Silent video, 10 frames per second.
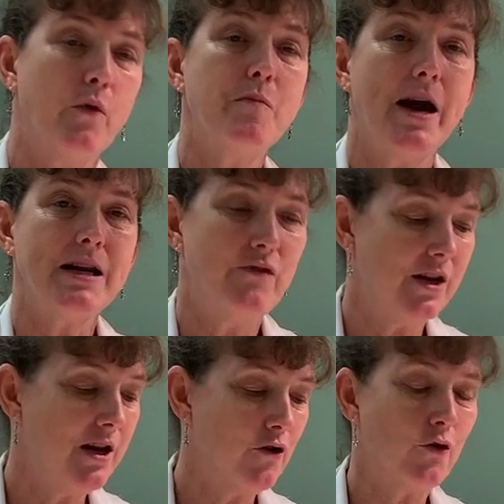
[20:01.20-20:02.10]
We might even
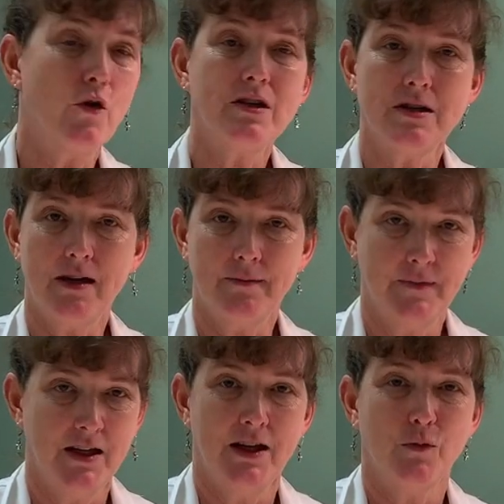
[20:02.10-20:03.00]
hear grunting,
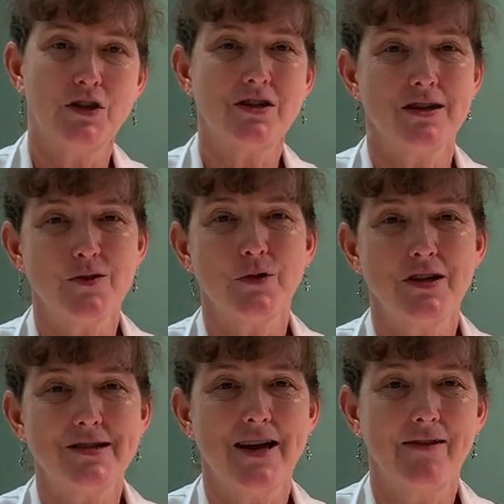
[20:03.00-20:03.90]
which doesn't really
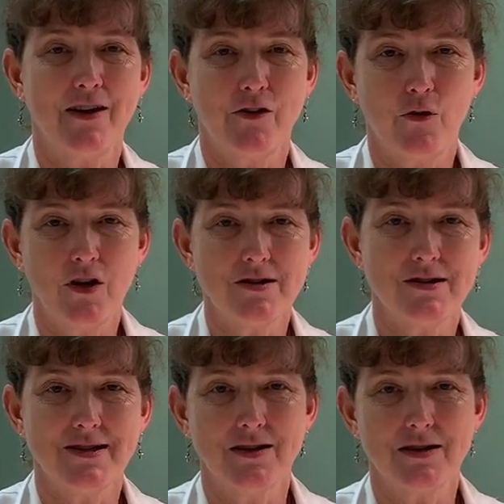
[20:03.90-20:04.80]
sound like a grunt. It
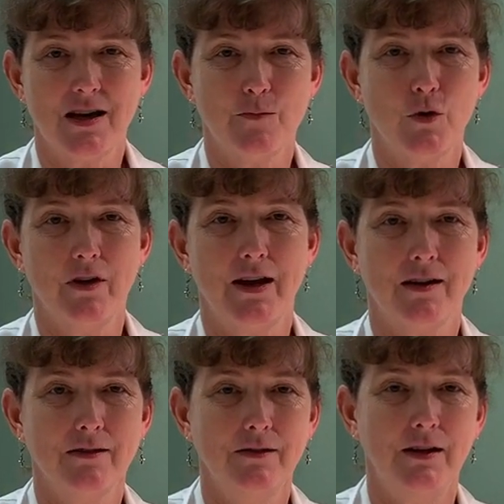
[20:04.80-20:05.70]
sounds kind of more like a,